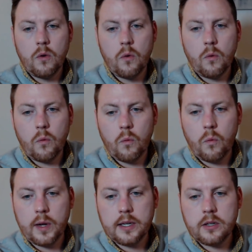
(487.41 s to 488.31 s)

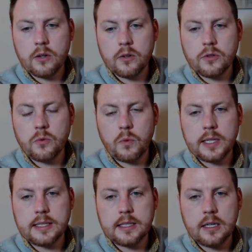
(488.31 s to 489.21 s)
Winter's
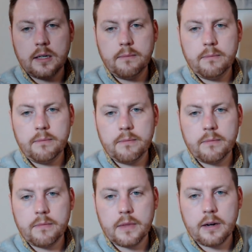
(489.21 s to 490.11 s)
Wisdom.
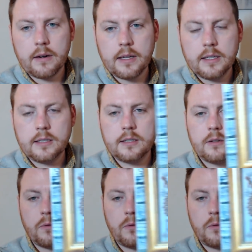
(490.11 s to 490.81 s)
There it is,